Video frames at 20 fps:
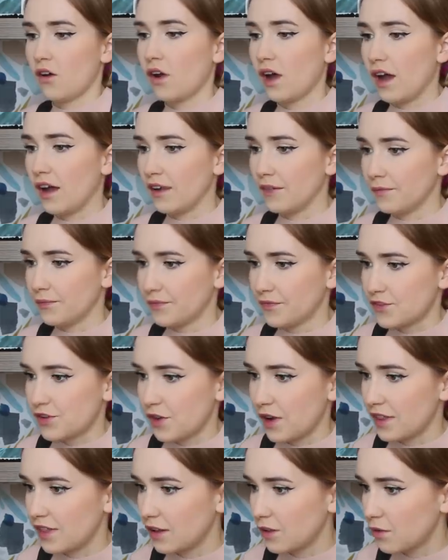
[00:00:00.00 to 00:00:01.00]
Okay,
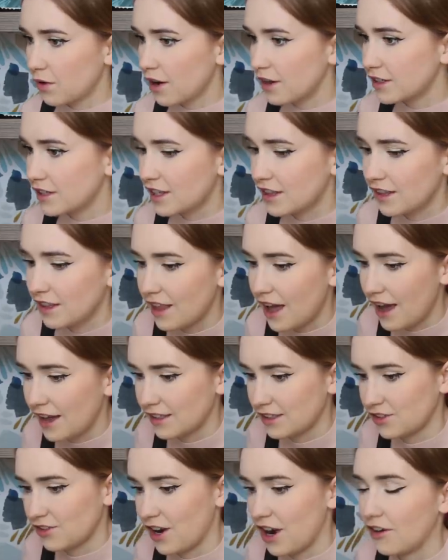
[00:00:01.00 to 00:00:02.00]
so I think we're on to the
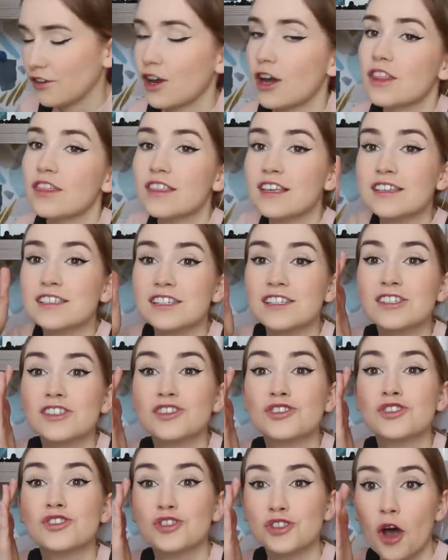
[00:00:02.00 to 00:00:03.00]
last round. This is
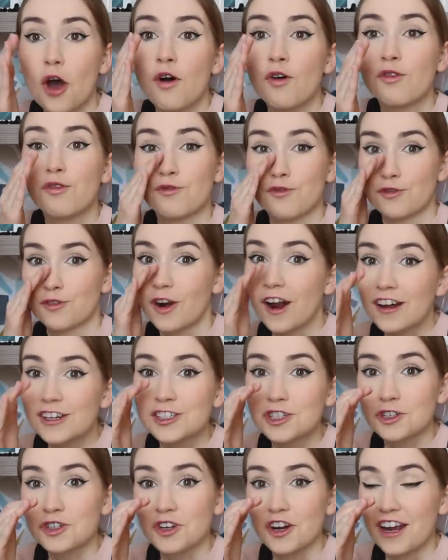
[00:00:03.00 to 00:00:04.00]
so
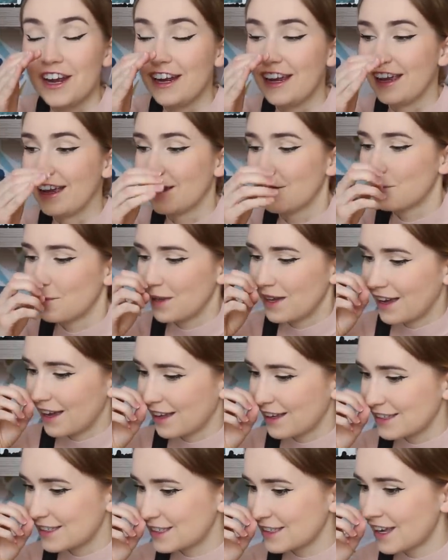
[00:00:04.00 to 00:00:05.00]
frustrating
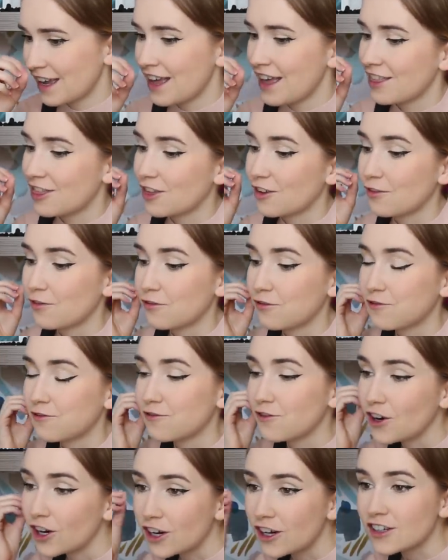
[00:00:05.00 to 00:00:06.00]
because the
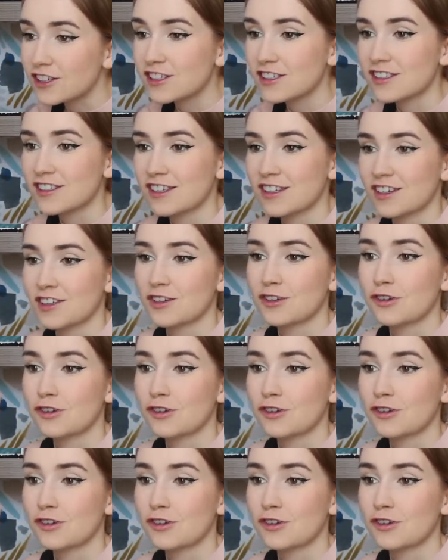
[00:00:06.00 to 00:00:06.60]
first